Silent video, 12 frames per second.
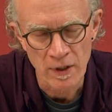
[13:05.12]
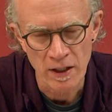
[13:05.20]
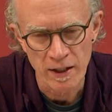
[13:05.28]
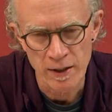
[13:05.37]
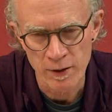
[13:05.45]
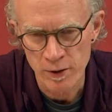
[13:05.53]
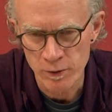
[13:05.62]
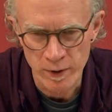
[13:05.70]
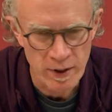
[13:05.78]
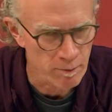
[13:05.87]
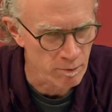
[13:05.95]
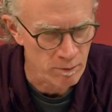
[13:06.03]
in the
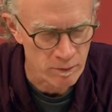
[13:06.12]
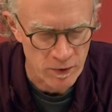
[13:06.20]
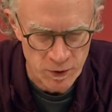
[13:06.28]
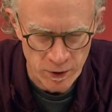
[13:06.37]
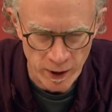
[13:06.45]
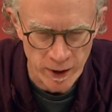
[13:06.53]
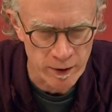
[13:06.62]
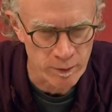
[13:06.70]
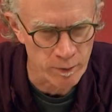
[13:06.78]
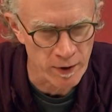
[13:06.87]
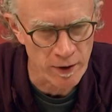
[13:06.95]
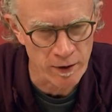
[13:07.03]
dream. Start
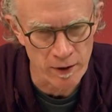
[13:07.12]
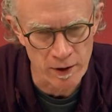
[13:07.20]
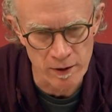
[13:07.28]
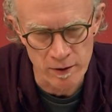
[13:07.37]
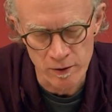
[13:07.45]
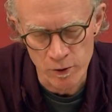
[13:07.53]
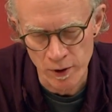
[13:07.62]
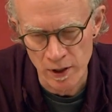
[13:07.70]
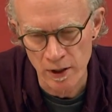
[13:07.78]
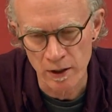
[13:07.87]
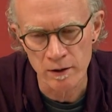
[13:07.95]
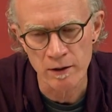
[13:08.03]
with
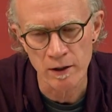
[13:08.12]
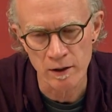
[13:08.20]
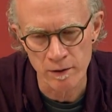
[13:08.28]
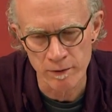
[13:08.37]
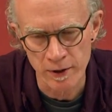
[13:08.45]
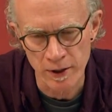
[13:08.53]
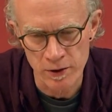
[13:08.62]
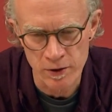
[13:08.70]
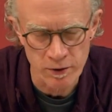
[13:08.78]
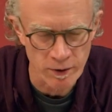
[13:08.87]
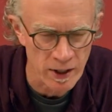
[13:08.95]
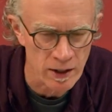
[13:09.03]
treating the liver
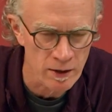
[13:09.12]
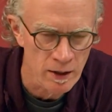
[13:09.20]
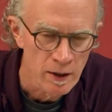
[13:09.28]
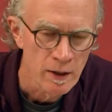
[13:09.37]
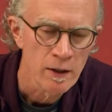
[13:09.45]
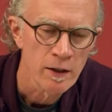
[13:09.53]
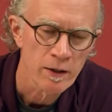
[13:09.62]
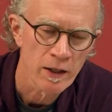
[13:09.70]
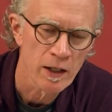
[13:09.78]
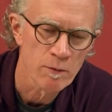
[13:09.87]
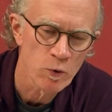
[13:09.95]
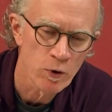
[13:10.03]
constraint,
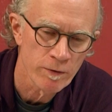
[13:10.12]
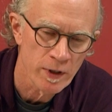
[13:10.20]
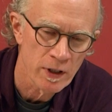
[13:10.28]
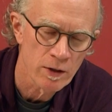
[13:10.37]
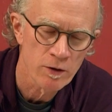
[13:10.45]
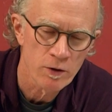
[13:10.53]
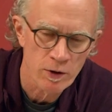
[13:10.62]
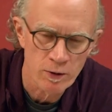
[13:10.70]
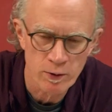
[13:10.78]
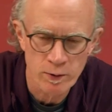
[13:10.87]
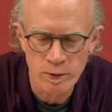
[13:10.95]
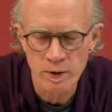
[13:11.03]
then move
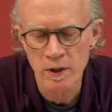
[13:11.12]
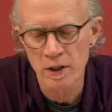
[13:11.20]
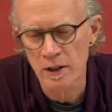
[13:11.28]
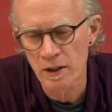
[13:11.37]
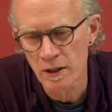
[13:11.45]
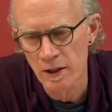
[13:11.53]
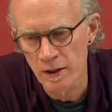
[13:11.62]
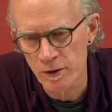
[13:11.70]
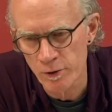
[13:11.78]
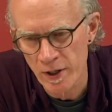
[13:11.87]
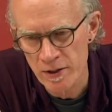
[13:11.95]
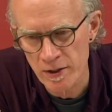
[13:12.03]
into
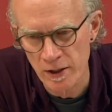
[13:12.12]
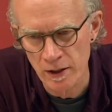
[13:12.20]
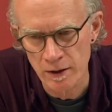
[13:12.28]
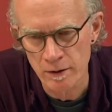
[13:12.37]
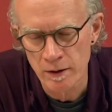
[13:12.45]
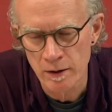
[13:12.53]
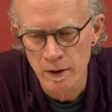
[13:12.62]
addressing